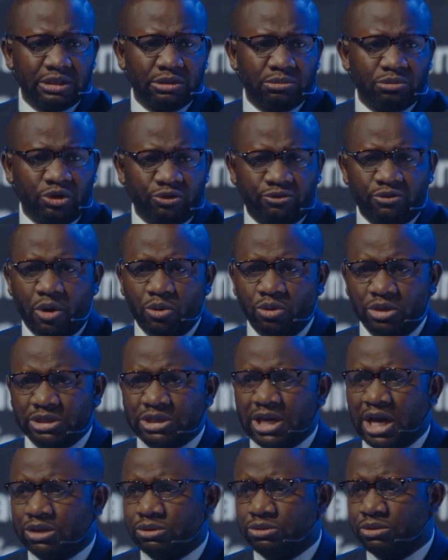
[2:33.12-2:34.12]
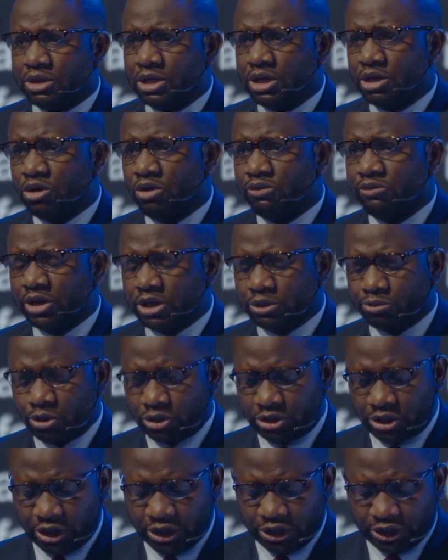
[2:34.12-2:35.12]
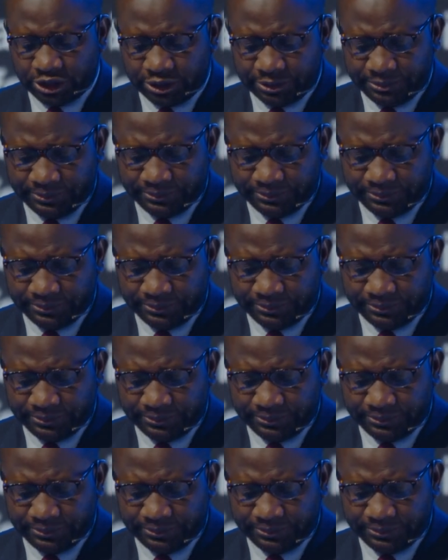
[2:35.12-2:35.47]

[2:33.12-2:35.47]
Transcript: before we start to think of exportation.